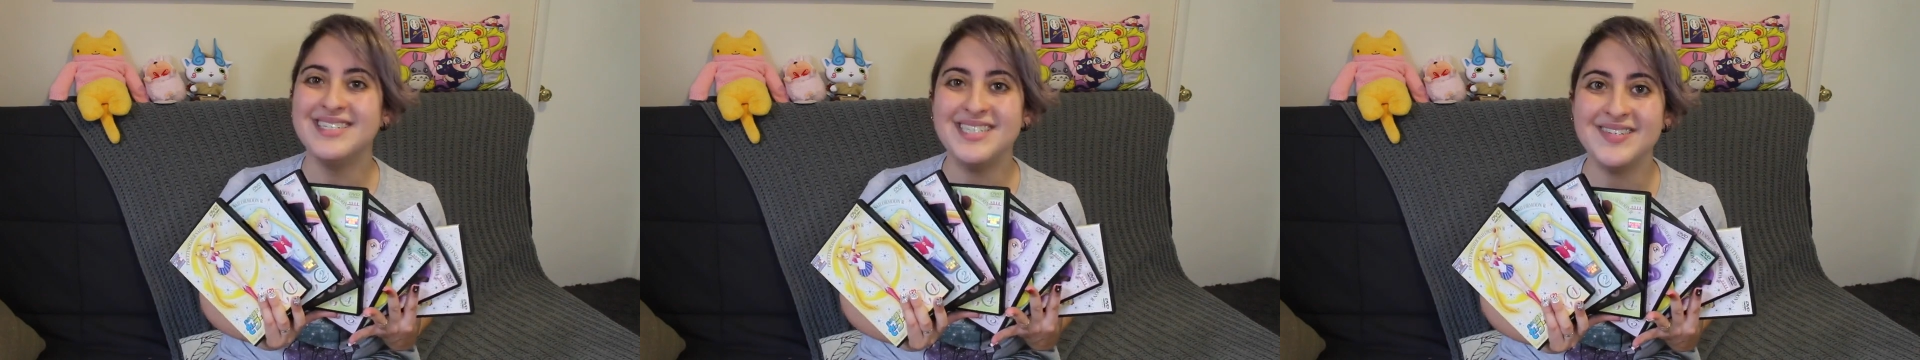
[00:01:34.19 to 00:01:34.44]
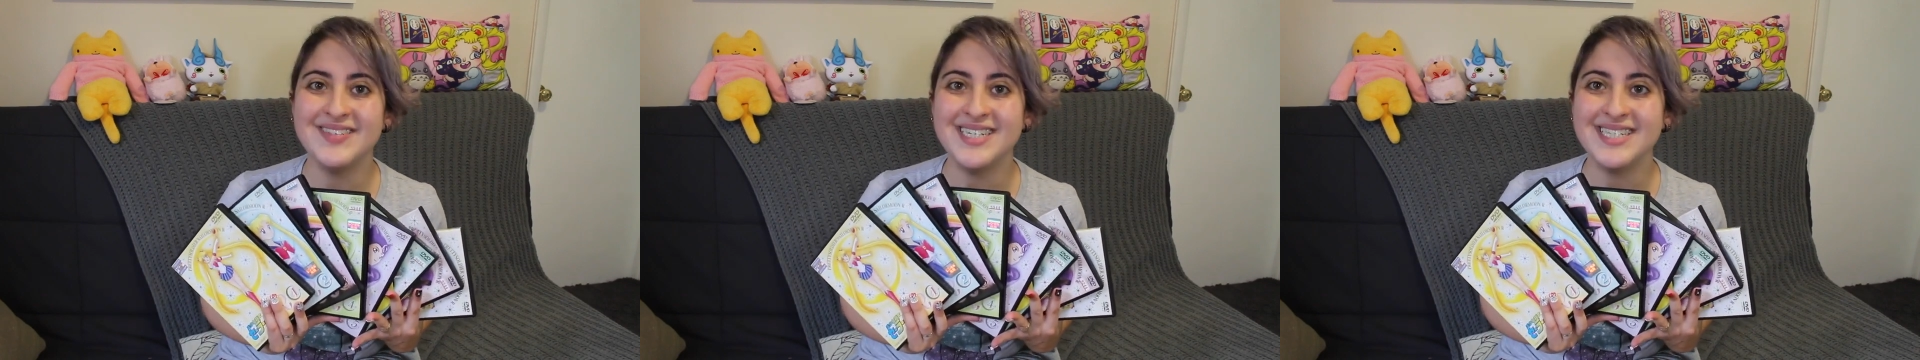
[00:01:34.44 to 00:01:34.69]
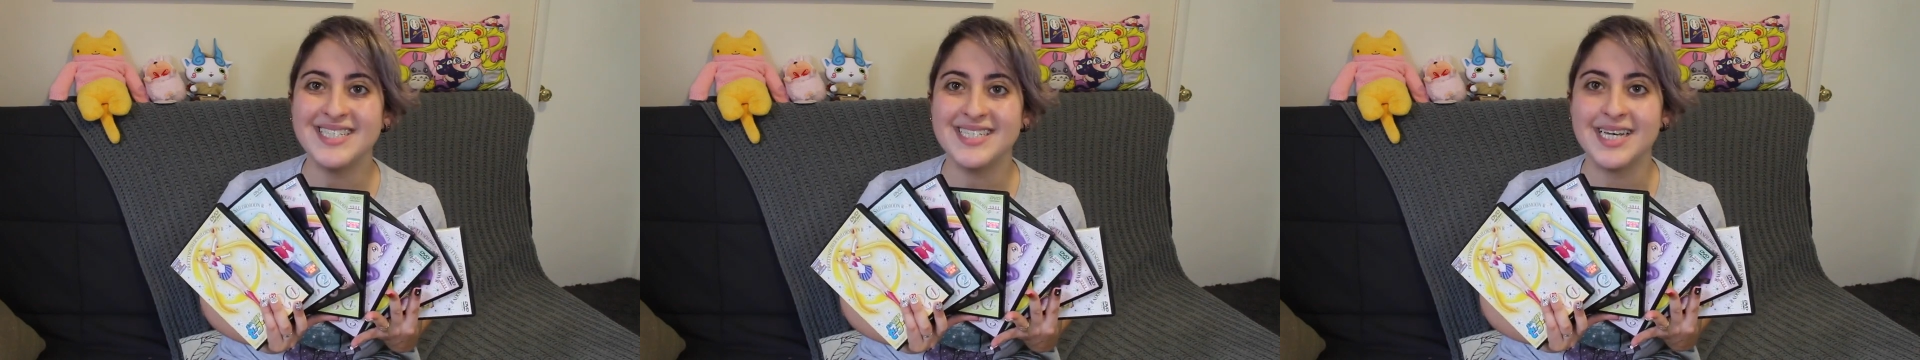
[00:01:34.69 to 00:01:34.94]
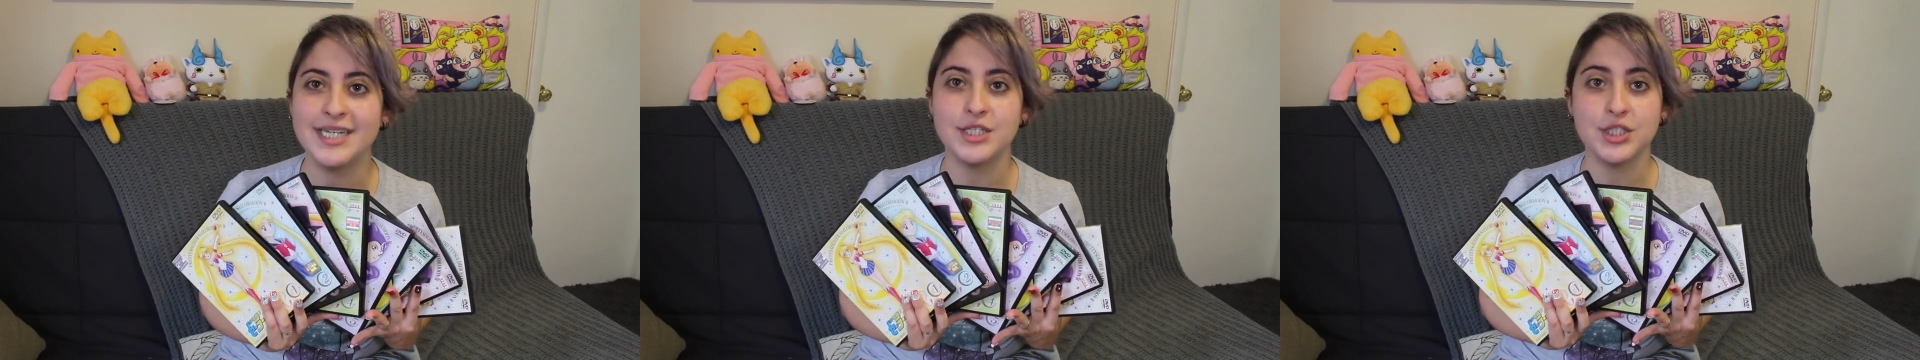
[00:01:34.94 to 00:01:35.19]
DVD
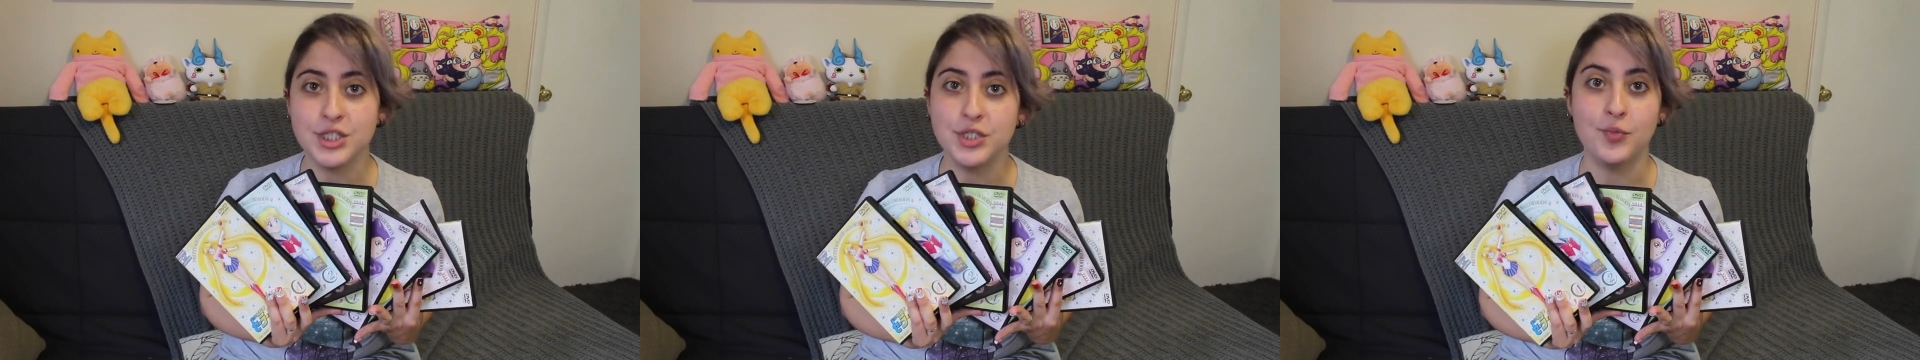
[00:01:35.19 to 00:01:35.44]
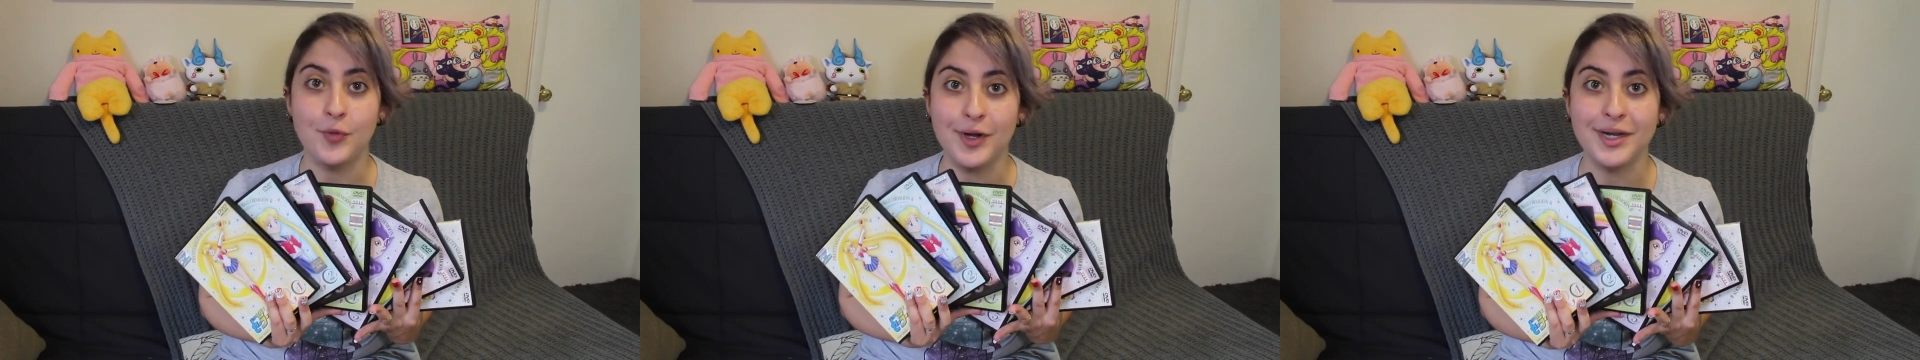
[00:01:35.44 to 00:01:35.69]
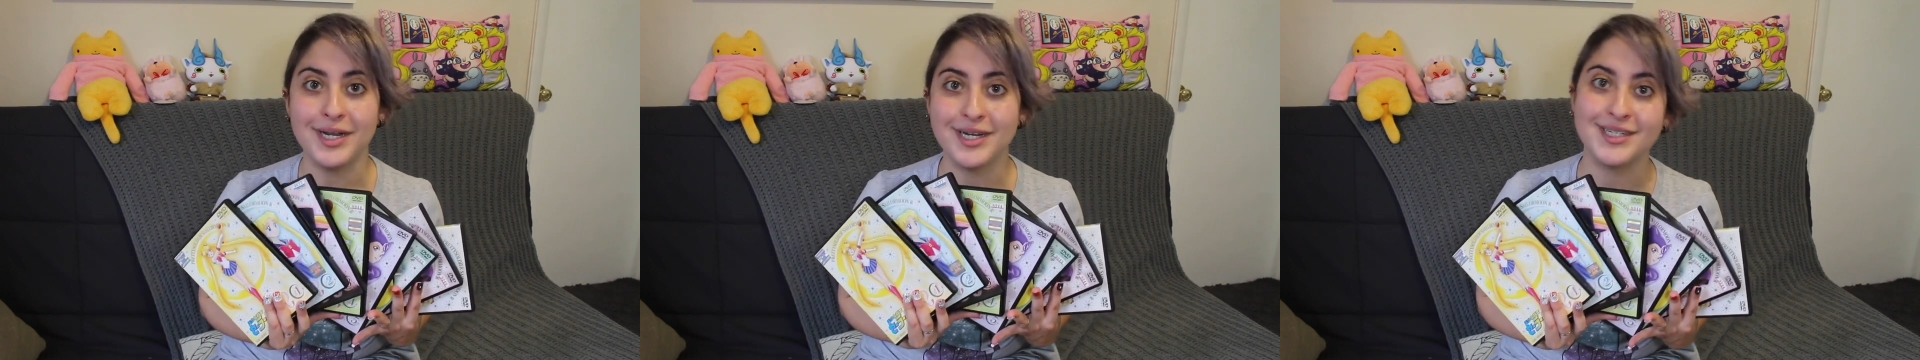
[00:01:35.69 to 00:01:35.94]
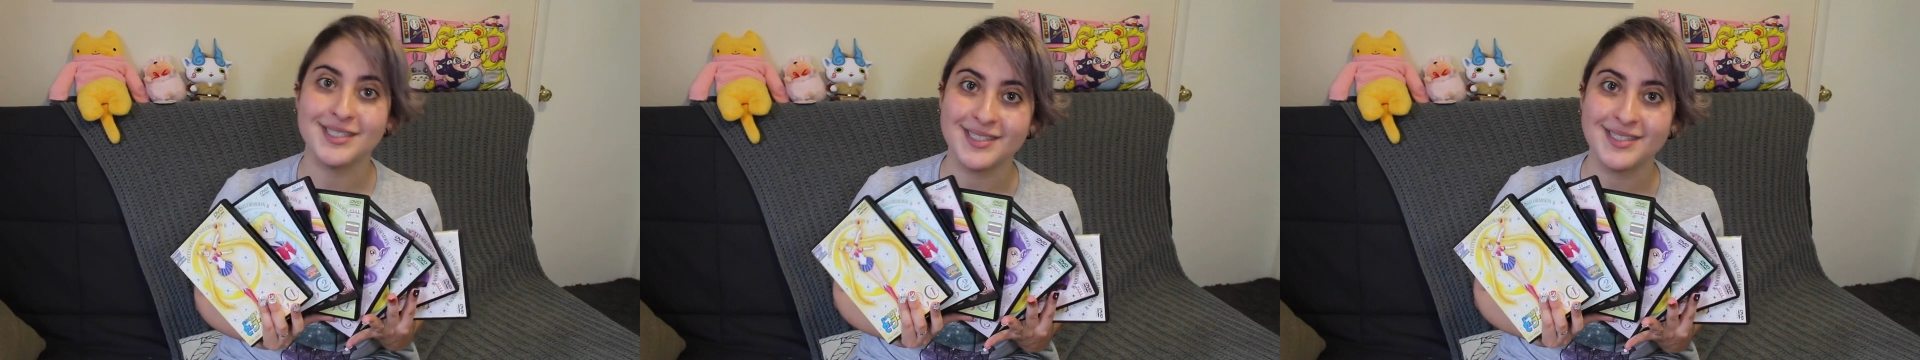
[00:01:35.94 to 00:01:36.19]
set. Do you want it?
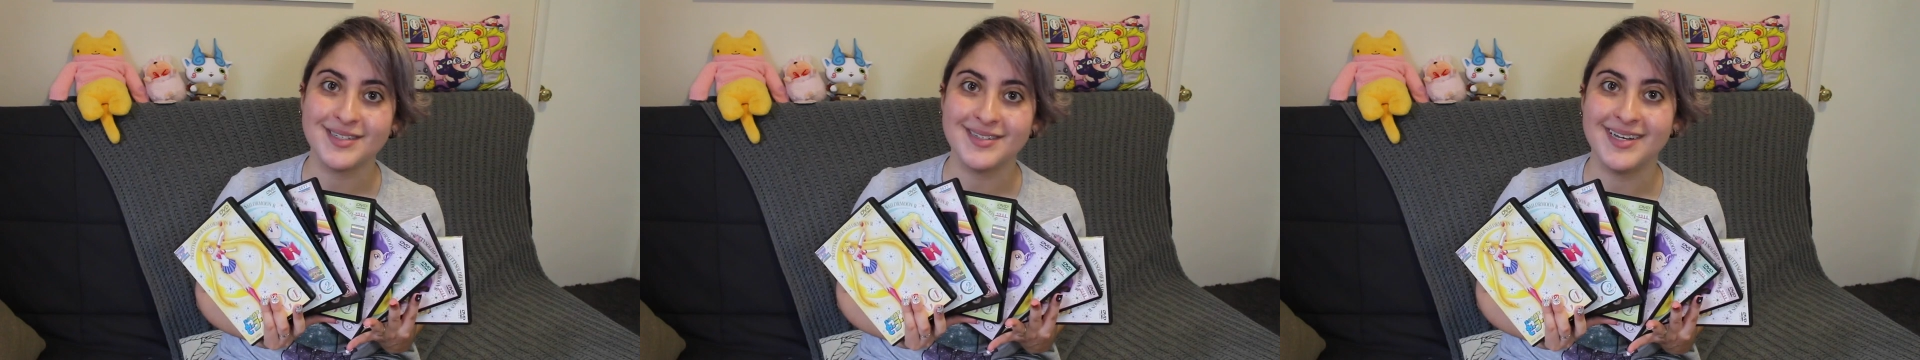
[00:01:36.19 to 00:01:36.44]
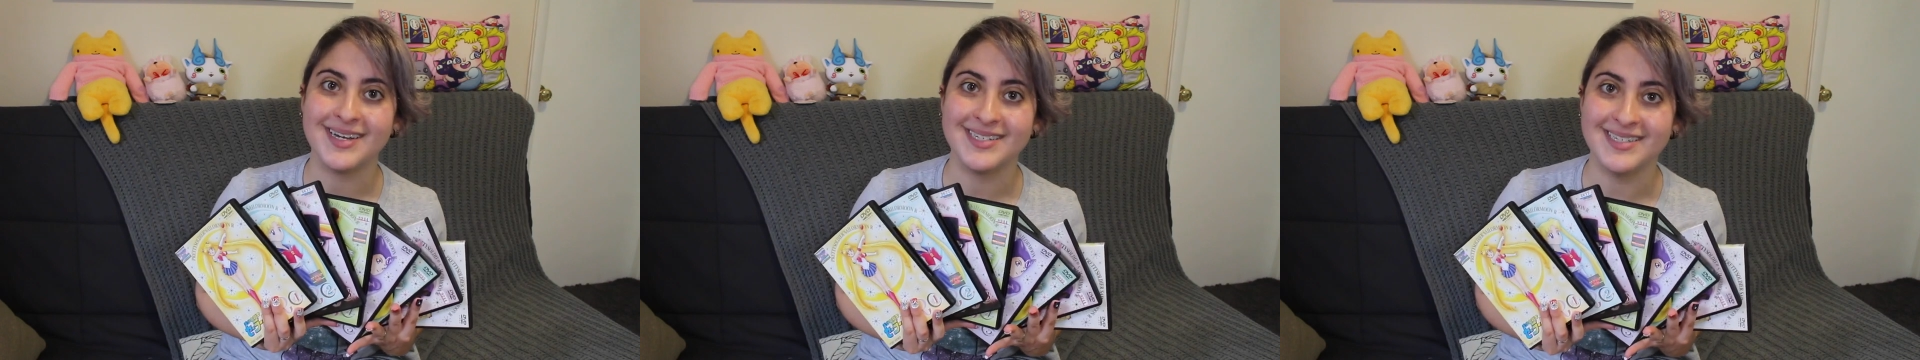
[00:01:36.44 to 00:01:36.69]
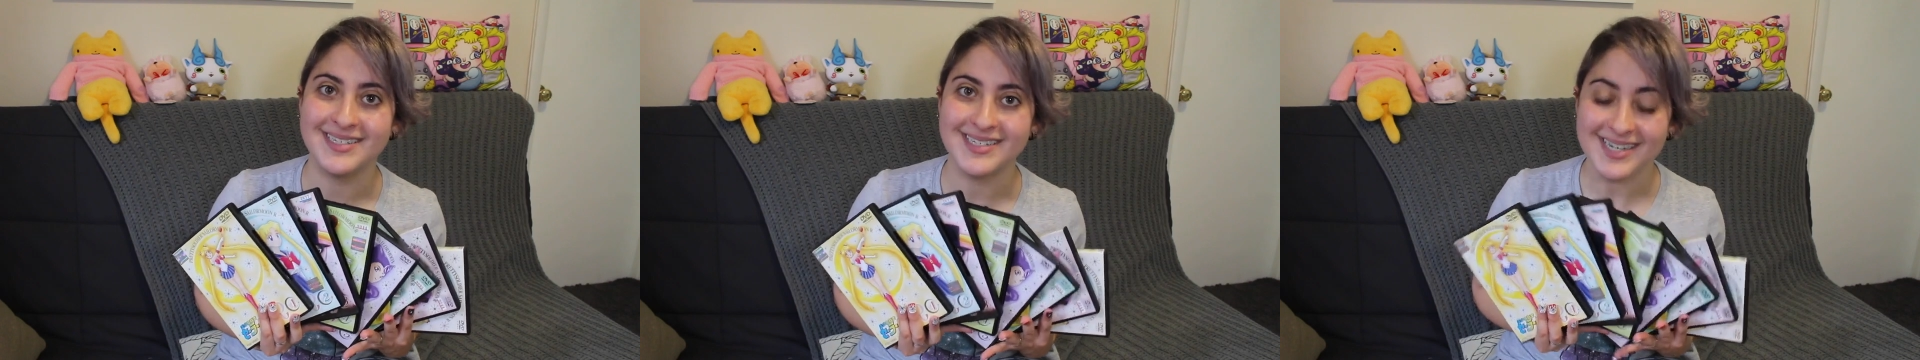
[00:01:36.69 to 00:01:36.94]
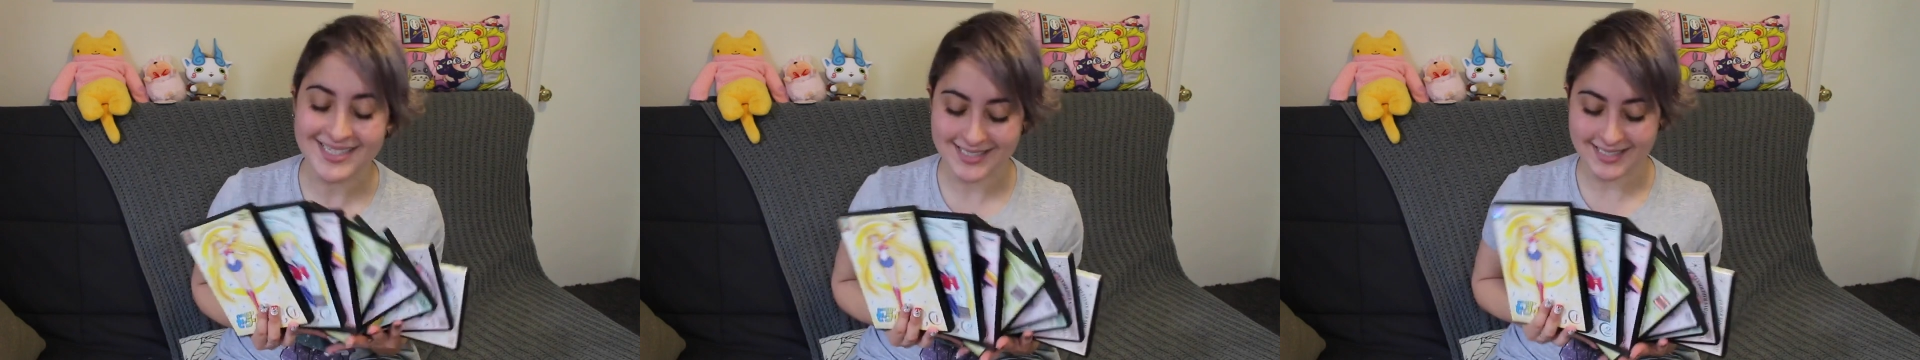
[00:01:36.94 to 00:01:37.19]
Because it's collecting
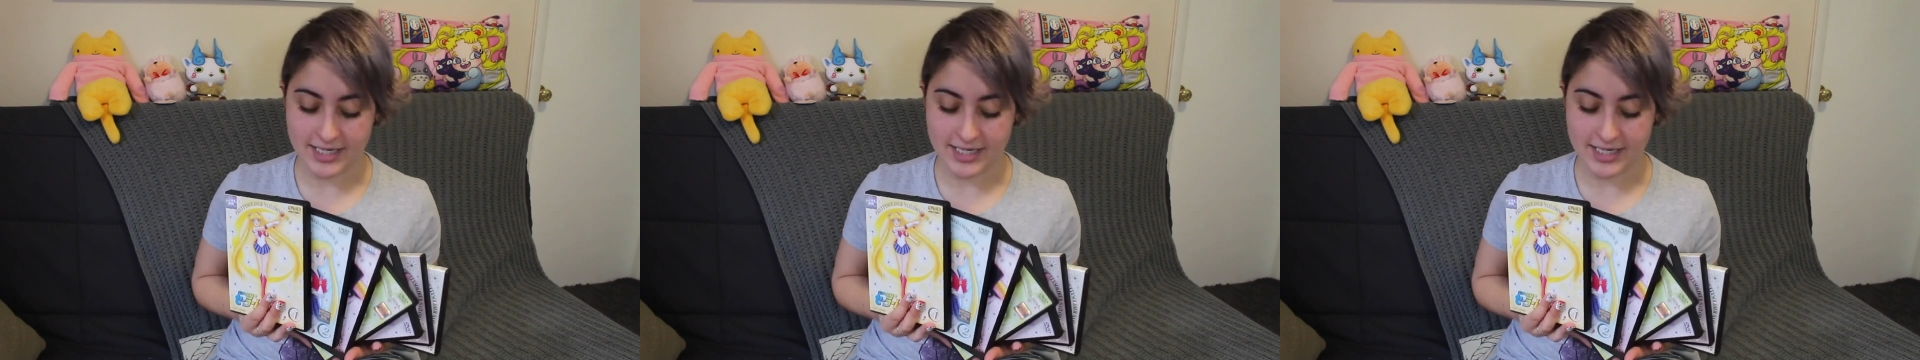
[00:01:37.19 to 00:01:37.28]
dust.